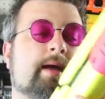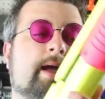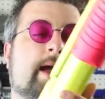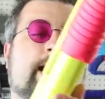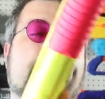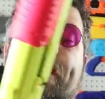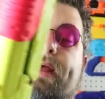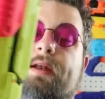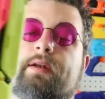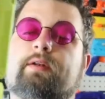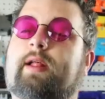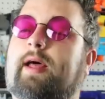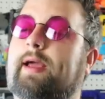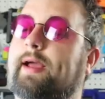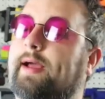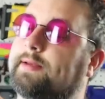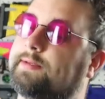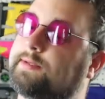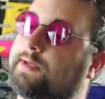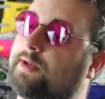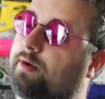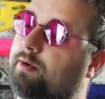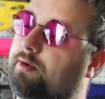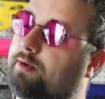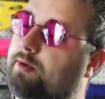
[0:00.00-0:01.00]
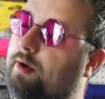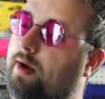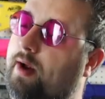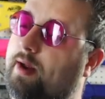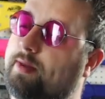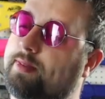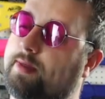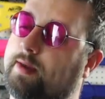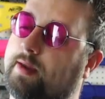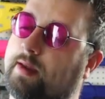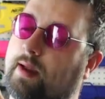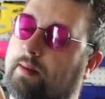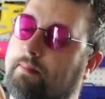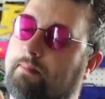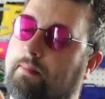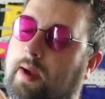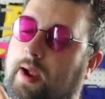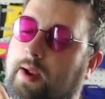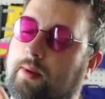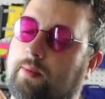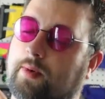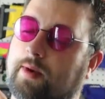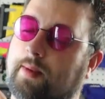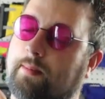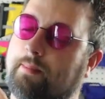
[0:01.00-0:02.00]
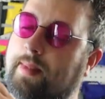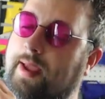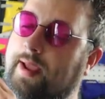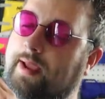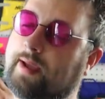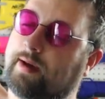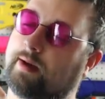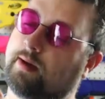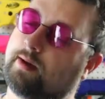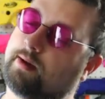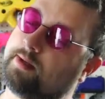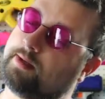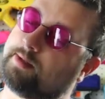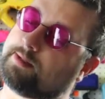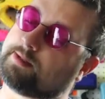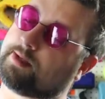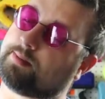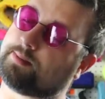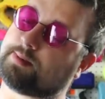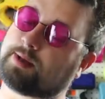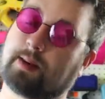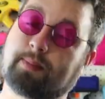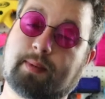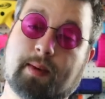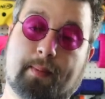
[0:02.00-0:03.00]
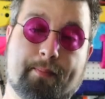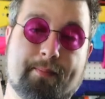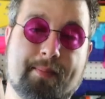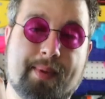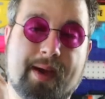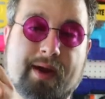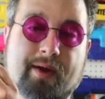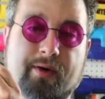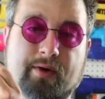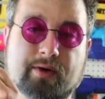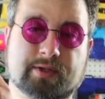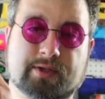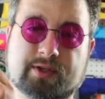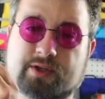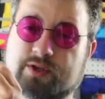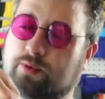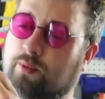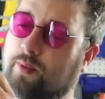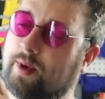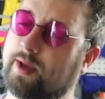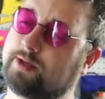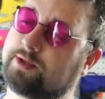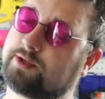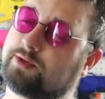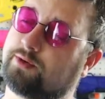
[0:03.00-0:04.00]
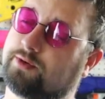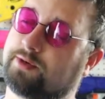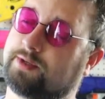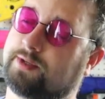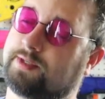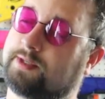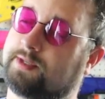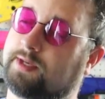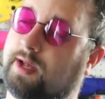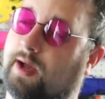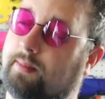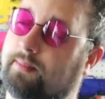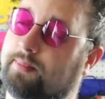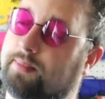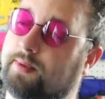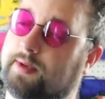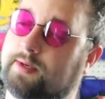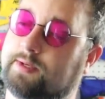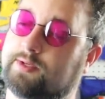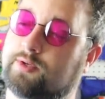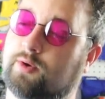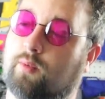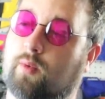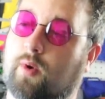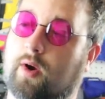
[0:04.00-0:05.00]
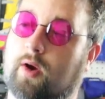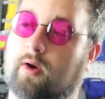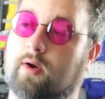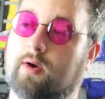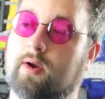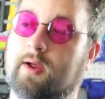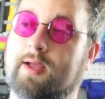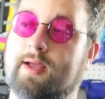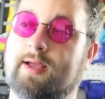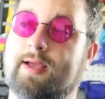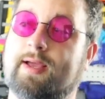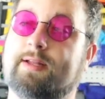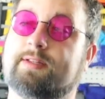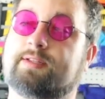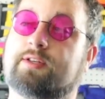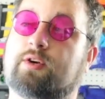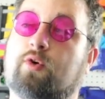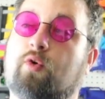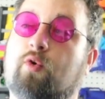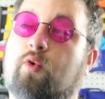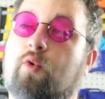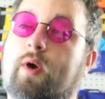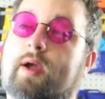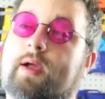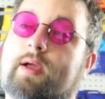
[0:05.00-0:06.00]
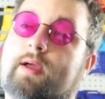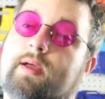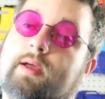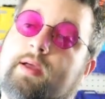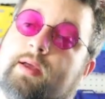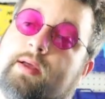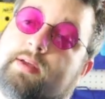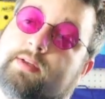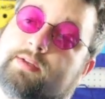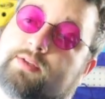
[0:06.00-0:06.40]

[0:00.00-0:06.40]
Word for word: And like I said earlier, I think I might want to make some type of bigger switch or something to where it's a quick,